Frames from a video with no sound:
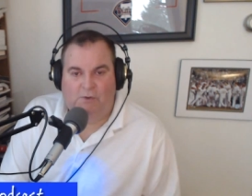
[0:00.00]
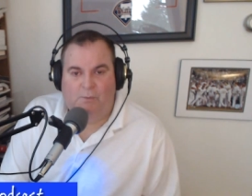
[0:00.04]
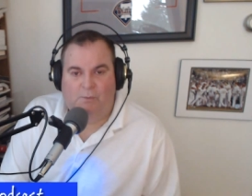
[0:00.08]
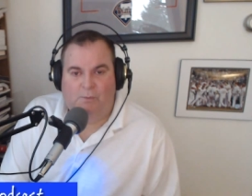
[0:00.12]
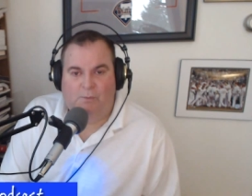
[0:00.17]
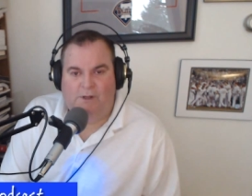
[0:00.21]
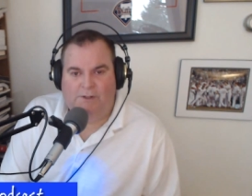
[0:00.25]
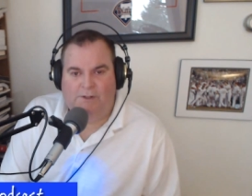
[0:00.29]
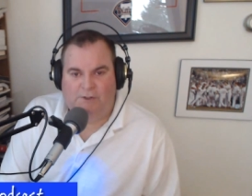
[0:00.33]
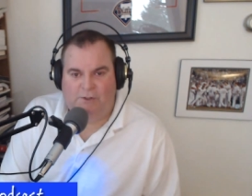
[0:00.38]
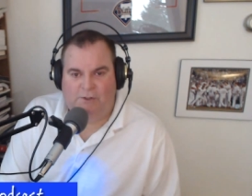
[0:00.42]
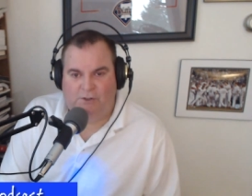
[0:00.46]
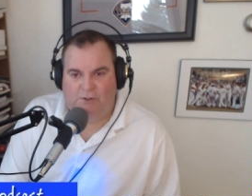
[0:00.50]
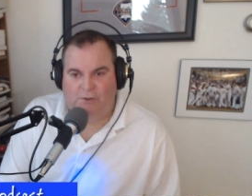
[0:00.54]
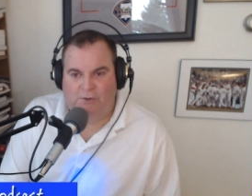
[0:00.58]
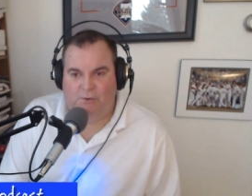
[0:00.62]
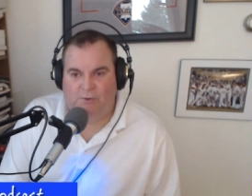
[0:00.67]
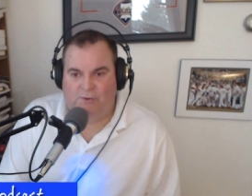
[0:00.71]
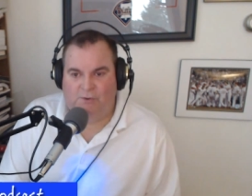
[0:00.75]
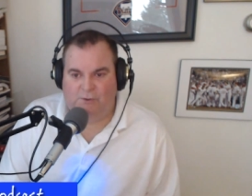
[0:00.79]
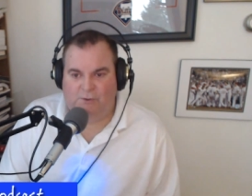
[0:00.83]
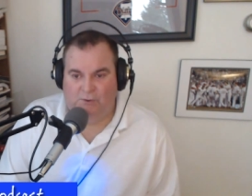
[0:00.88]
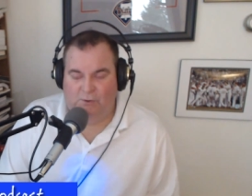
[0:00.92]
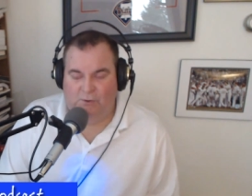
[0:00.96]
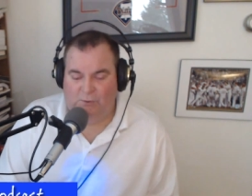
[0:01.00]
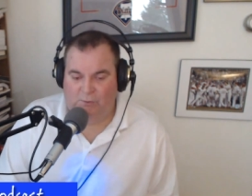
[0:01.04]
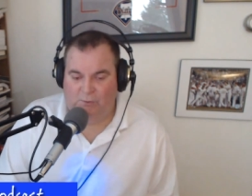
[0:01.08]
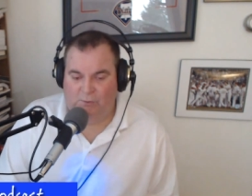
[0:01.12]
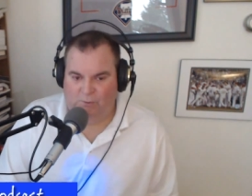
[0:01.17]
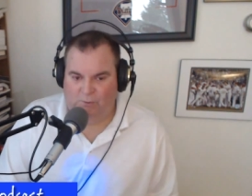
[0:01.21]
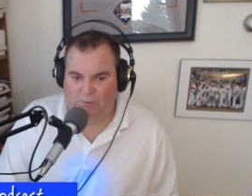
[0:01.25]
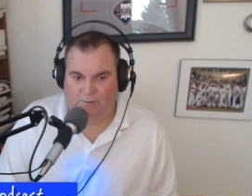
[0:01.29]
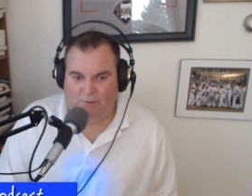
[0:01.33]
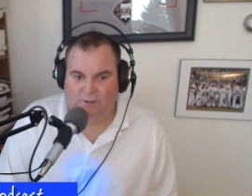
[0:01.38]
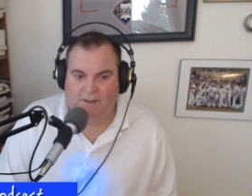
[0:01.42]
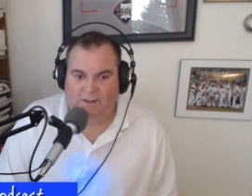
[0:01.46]
much too
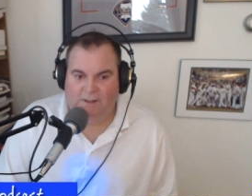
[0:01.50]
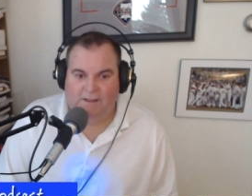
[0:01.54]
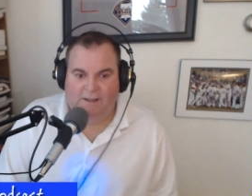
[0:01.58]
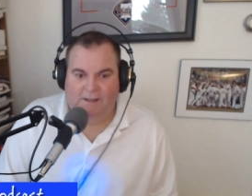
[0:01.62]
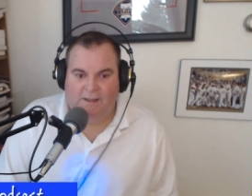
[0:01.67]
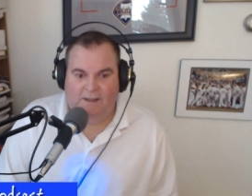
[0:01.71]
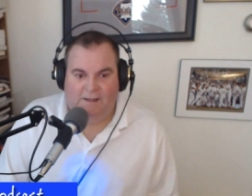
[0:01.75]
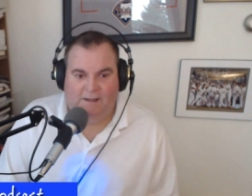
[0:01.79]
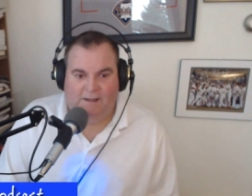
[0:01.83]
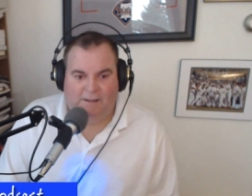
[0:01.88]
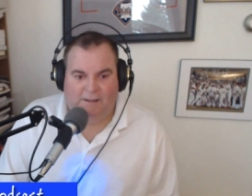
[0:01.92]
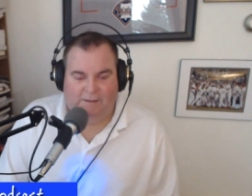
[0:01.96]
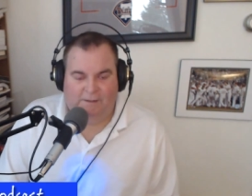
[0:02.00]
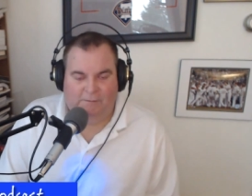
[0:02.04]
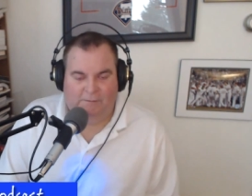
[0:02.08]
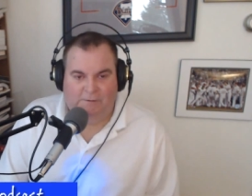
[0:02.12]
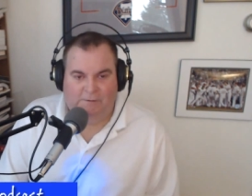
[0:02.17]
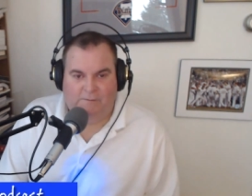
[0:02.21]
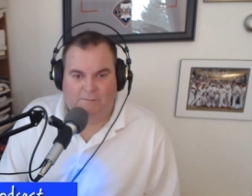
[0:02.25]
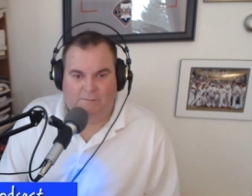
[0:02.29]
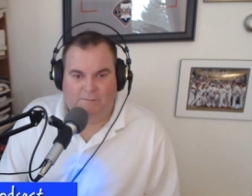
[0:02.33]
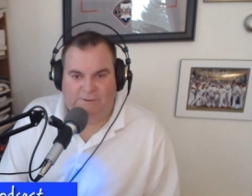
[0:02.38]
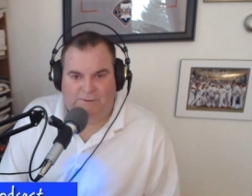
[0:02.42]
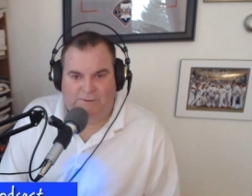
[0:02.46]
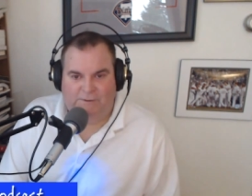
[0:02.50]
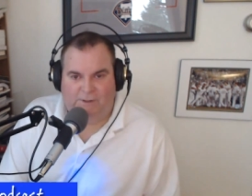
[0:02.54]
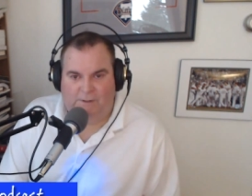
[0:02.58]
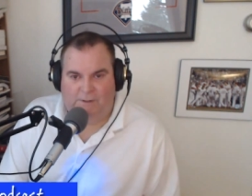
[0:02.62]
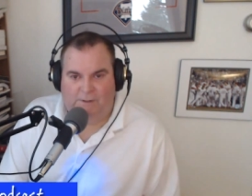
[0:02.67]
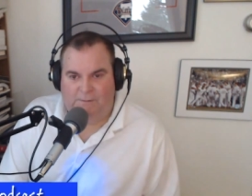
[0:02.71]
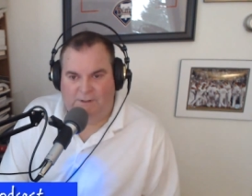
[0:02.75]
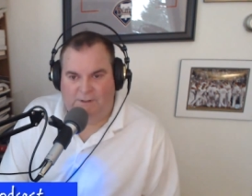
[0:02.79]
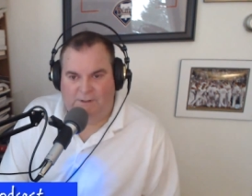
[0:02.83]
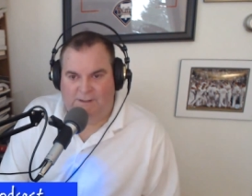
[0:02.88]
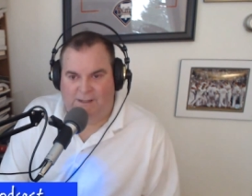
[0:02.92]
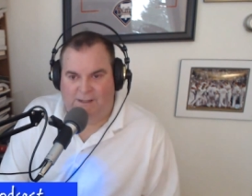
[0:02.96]
soon? We
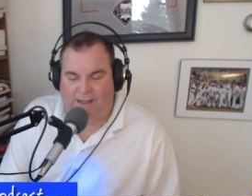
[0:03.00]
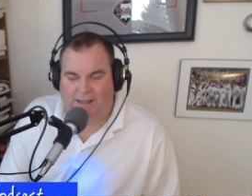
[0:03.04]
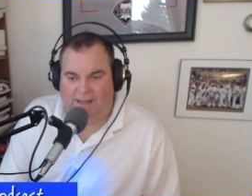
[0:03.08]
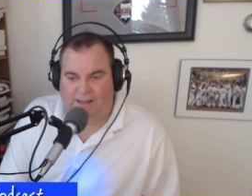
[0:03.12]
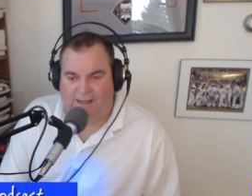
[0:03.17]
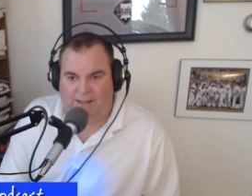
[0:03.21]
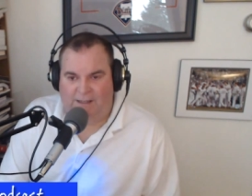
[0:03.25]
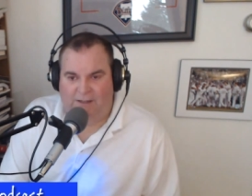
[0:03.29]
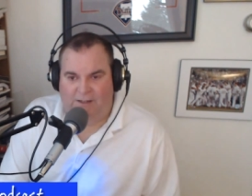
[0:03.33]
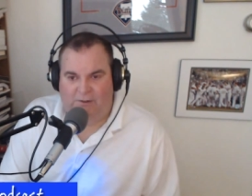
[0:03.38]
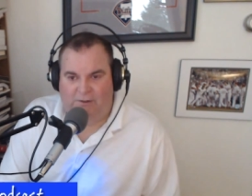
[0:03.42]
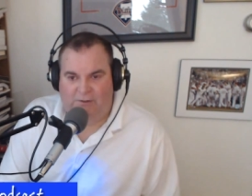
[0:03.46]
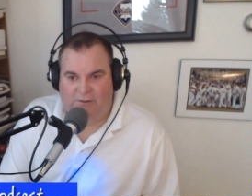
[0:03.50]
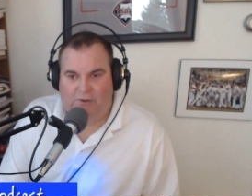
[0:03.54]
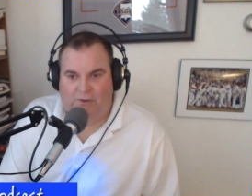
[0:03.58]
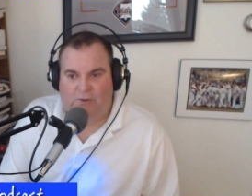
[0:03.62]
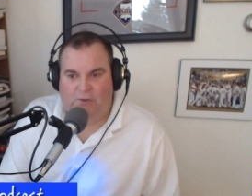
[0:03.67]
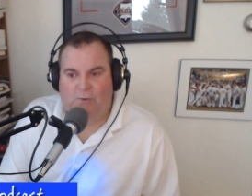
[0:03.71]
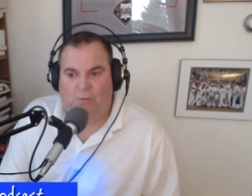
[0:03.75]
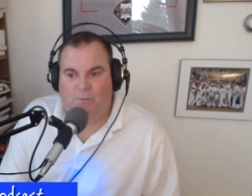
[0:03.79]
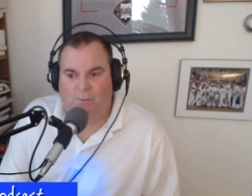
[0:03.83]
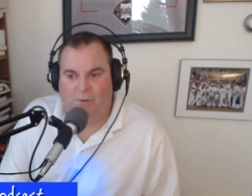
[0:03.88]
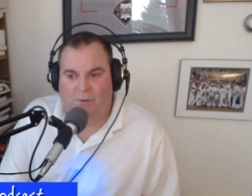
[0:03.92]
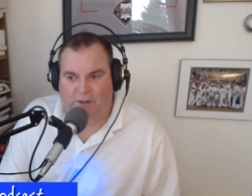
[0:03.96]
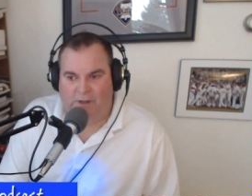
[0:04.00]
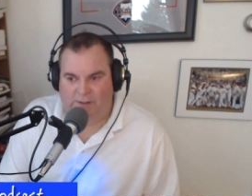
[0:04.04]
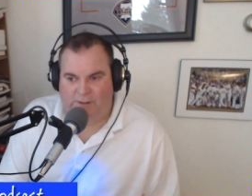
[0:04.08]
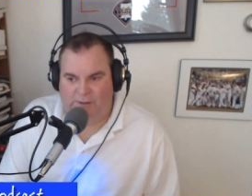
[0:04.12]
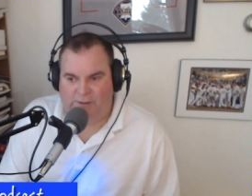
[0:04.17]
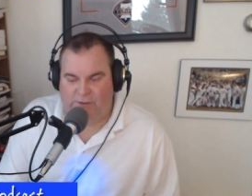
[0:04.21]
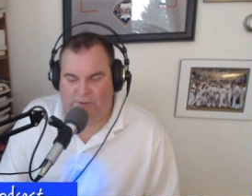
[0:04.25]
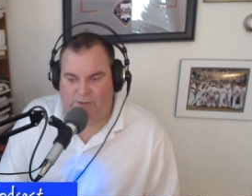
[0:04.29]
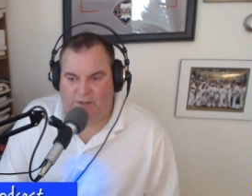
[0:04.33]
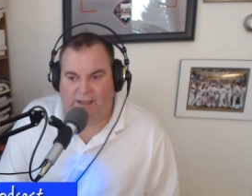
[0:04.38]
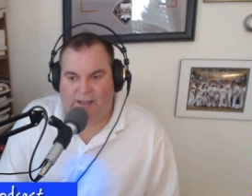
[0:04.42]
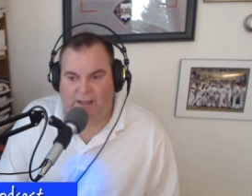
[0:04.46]
seem to not hear too
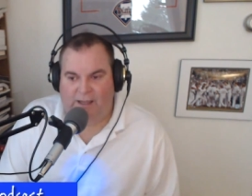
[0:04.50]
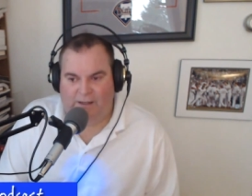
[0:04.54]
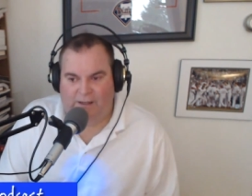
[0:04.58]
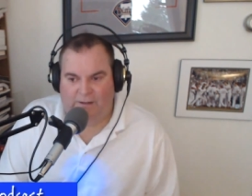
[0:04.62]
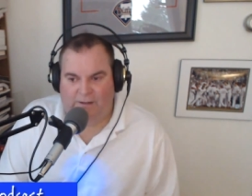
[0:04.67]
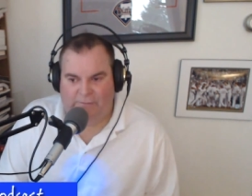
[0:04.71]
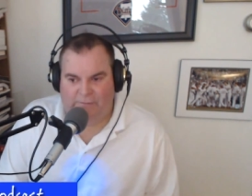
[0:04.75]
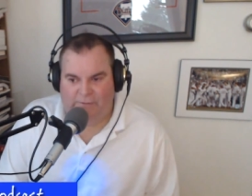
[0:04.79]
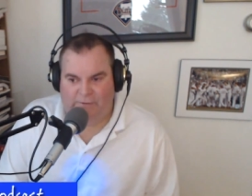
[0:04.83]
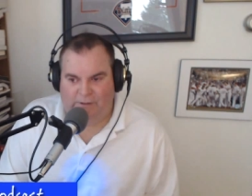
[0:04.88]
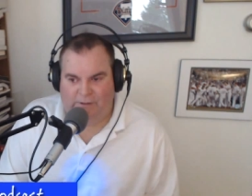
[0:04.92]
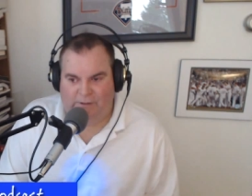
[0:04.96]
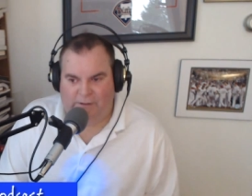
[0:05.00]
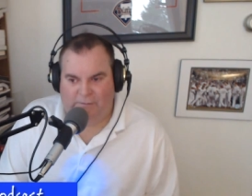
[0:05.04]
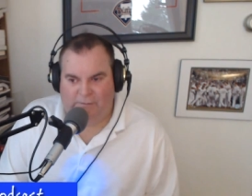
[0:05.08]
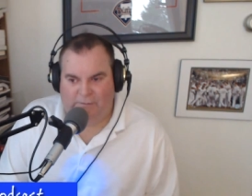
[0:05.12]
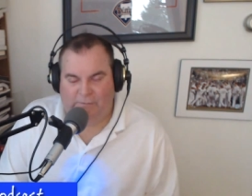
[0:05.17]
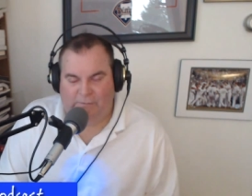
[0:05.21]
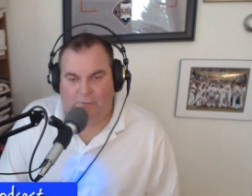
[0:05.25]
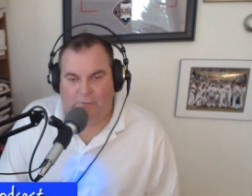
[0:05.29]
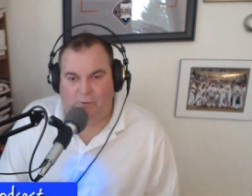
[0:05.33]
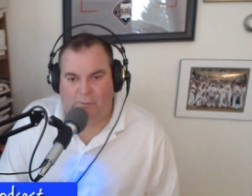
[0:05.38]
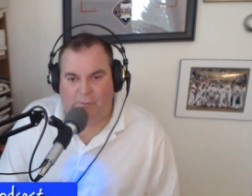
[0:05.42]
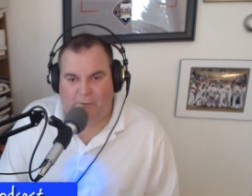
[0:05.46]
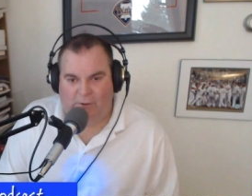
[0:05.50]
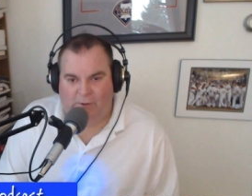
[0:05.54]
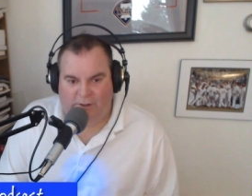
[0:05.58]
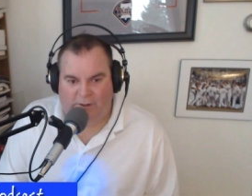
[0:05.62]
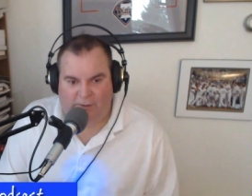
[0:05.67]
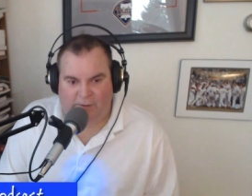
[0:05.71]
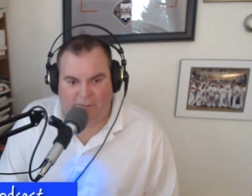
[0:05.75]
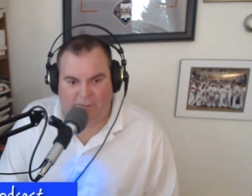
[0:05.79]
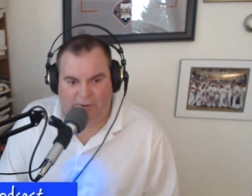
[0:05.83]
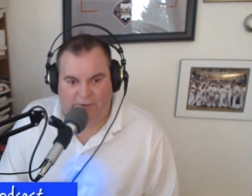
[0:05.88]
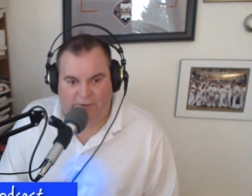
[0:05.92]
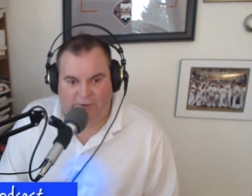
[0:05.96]
much out of the former
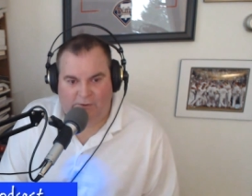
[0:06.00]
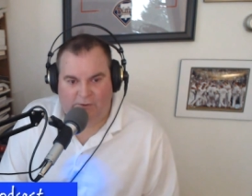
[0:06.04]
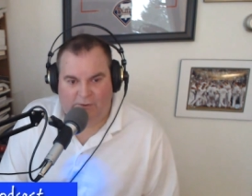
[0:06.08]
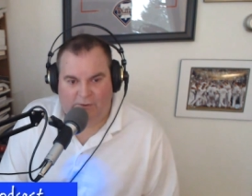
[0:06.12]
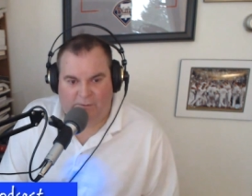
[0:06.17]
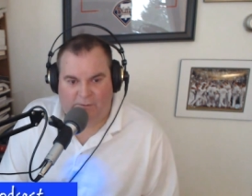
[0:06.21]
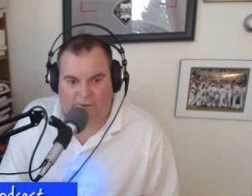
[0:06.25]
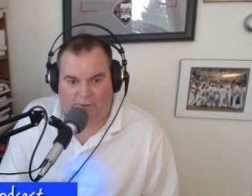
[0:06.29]
commissioner,